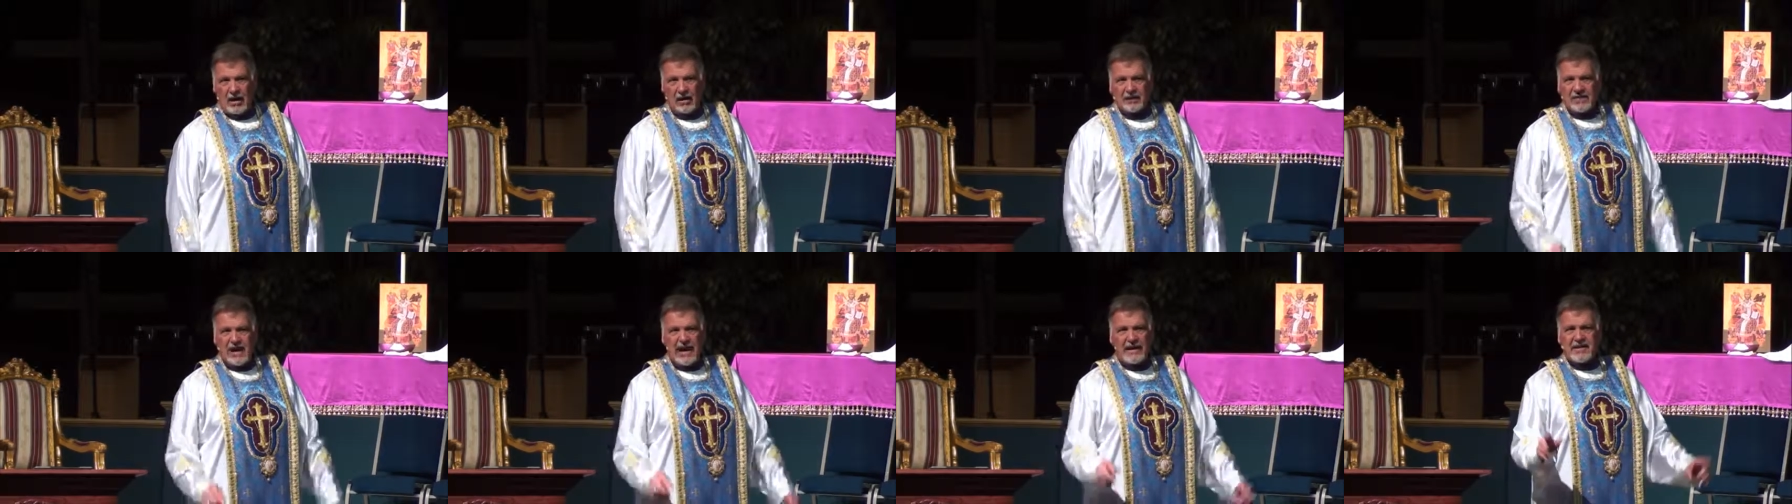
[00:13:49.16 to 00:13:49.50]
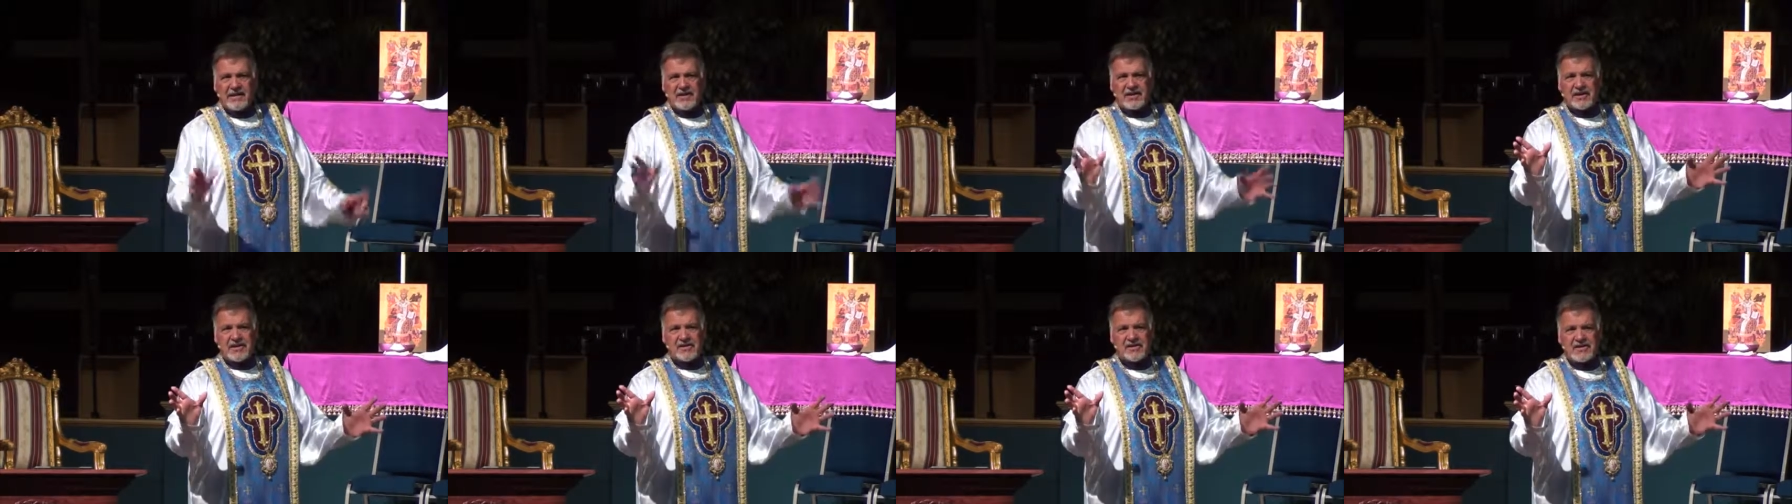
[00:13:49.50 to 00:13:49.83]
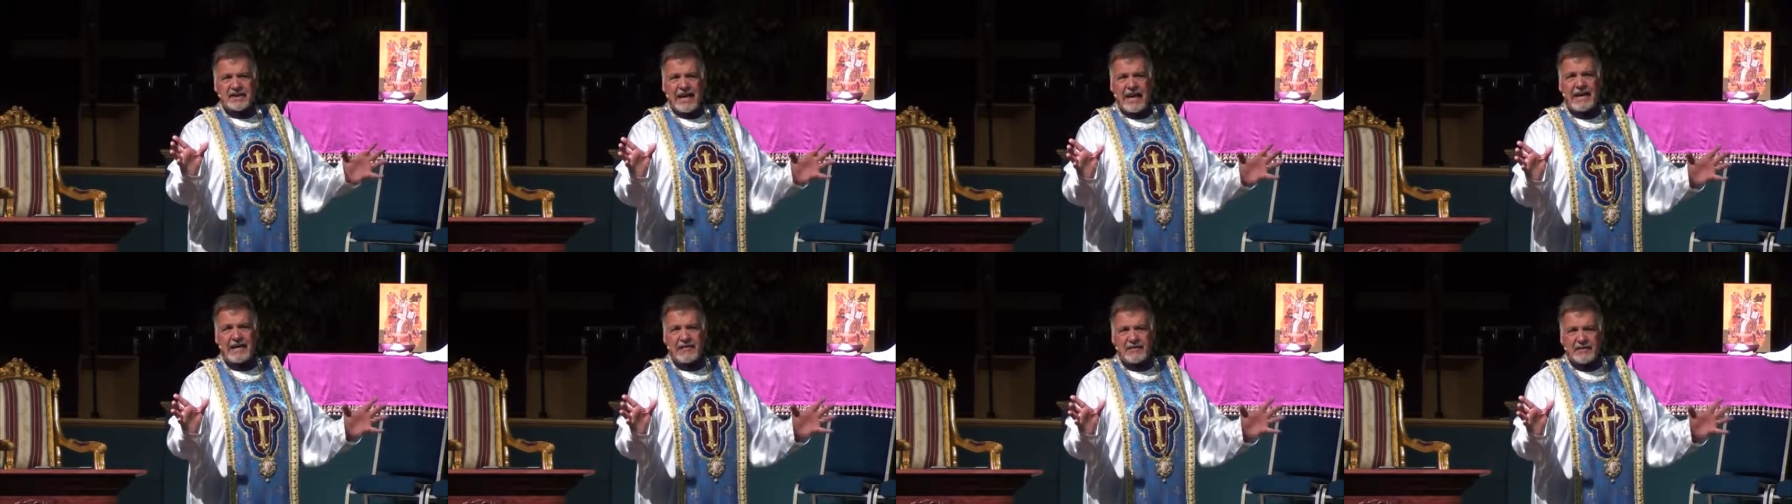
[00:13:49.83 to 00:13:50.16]
That doesn't
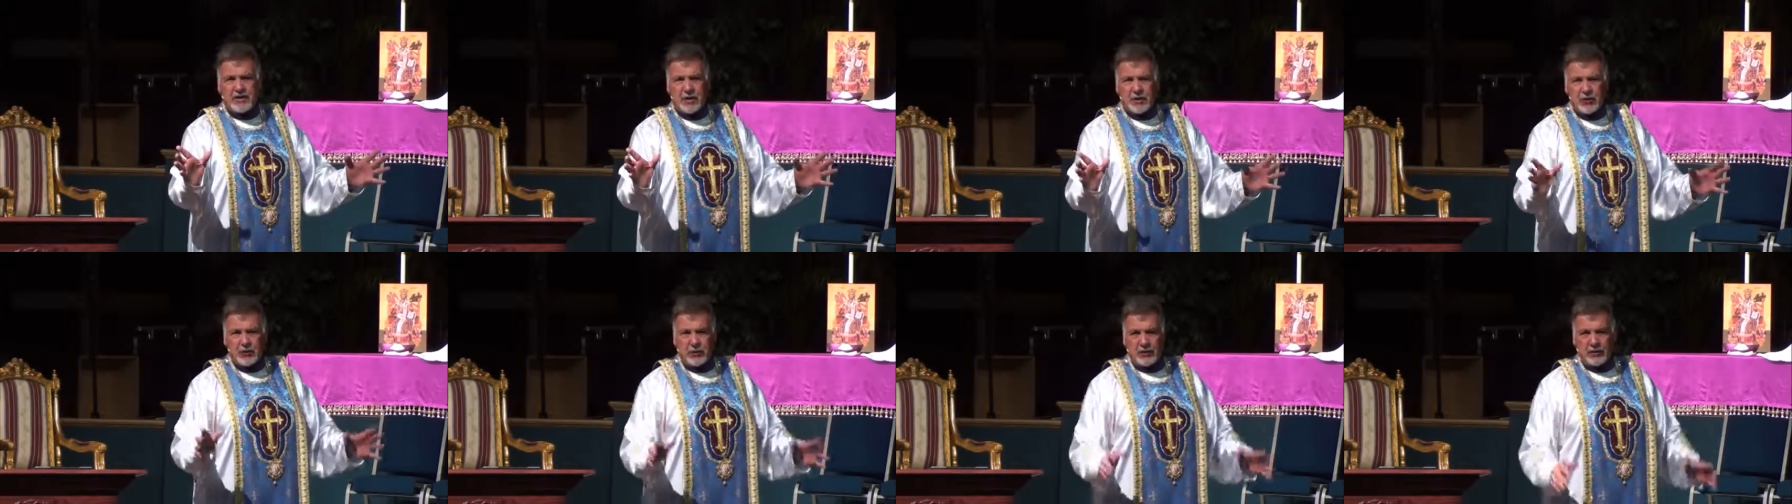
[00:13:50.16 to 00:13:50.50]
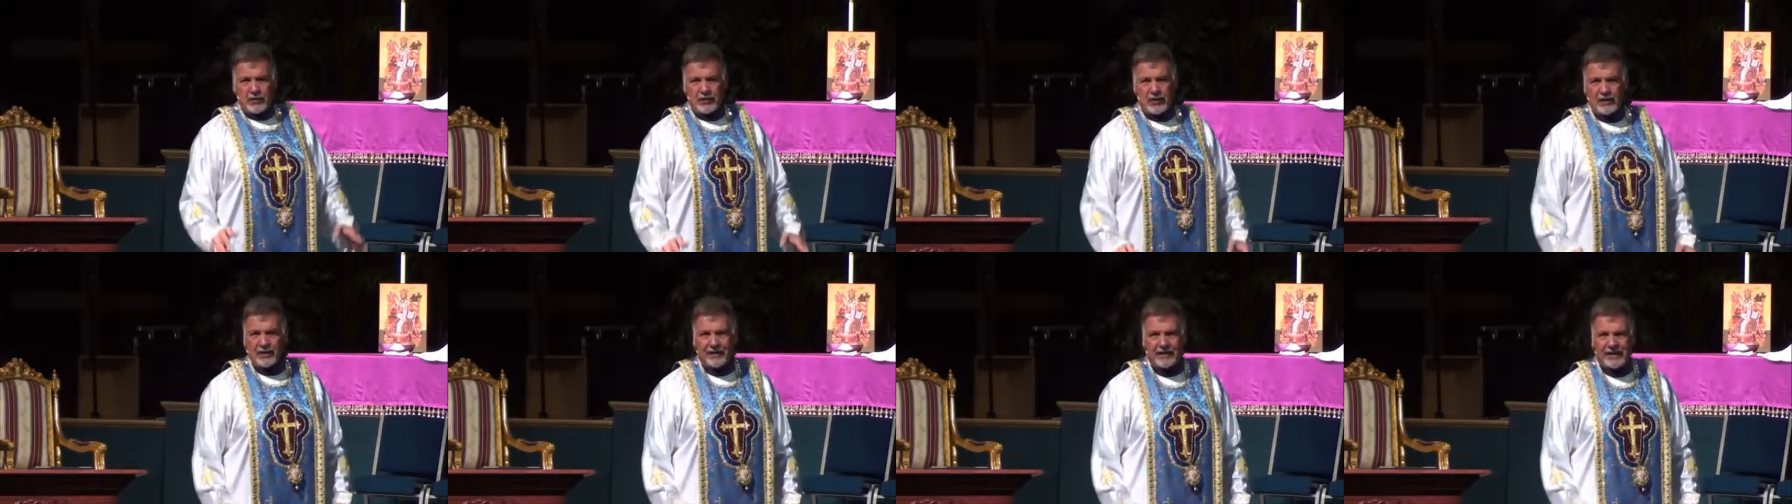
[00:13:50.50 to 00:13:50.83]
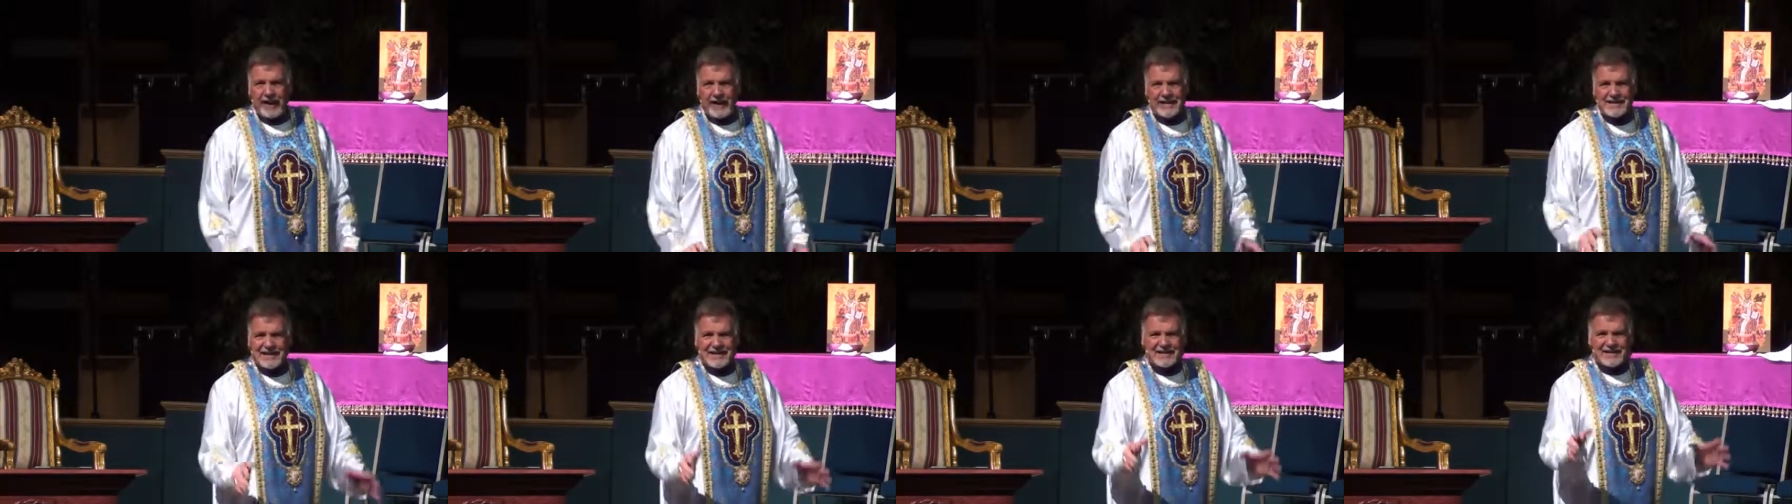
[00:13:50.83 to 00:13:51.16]
save you.
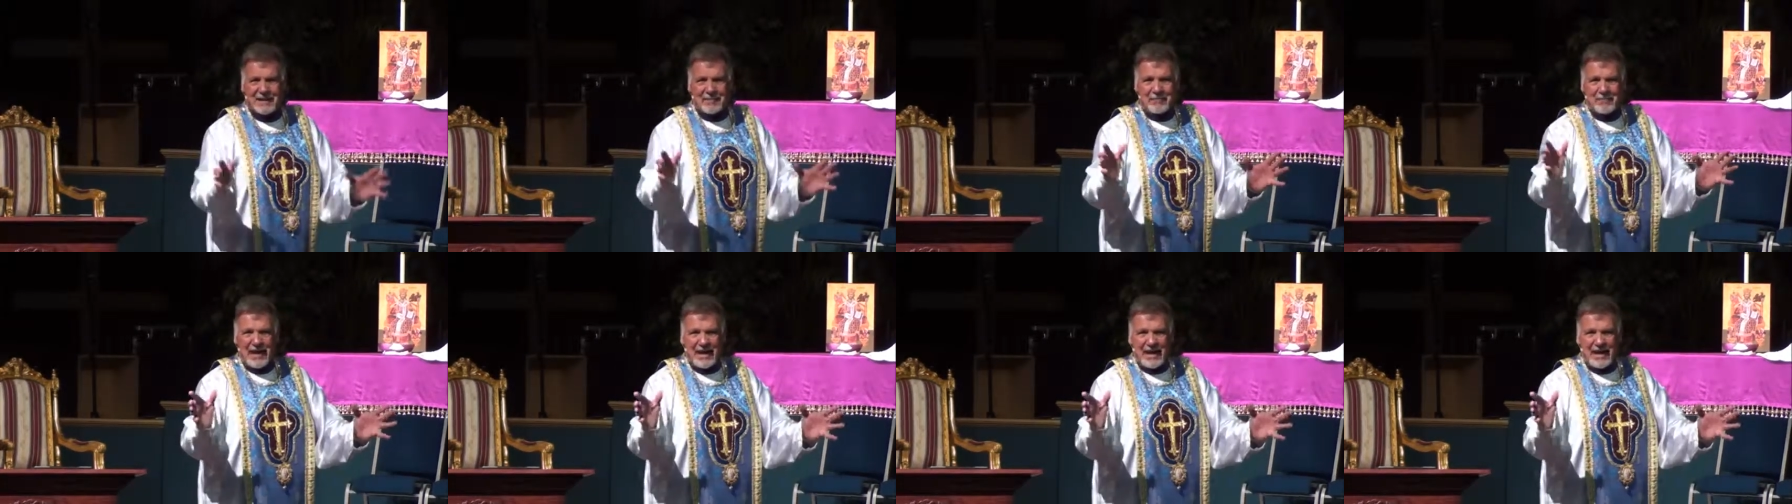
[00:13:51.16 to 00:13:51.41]
That doesn't